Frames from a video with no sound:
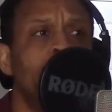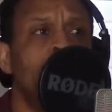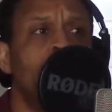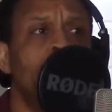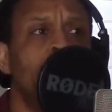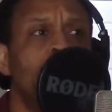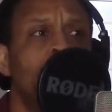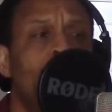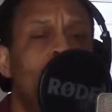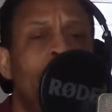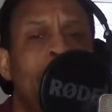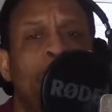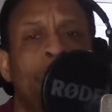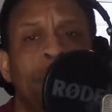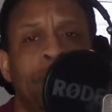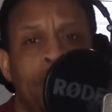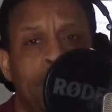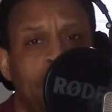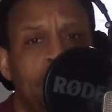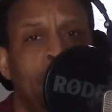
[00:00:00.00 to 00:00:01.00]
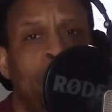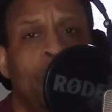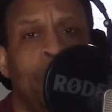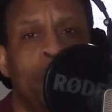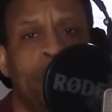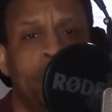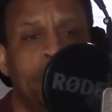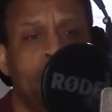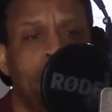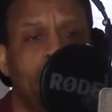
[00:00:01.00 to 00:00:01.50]
wow, we got a long way to
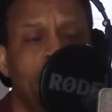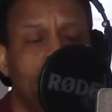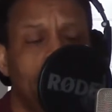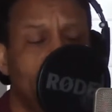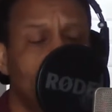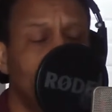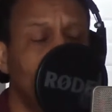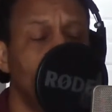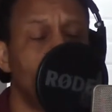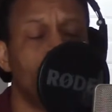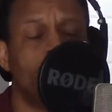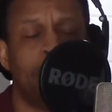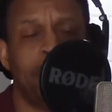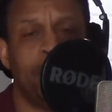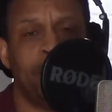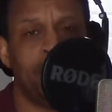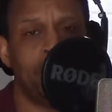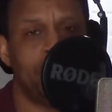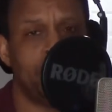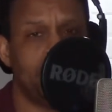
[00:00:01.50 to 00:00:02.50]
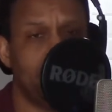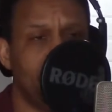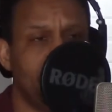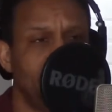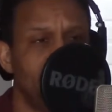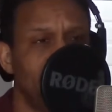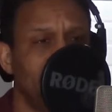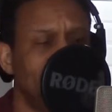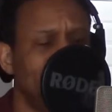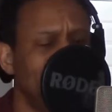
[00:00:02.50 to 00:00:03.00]
go in our race relations and things like that.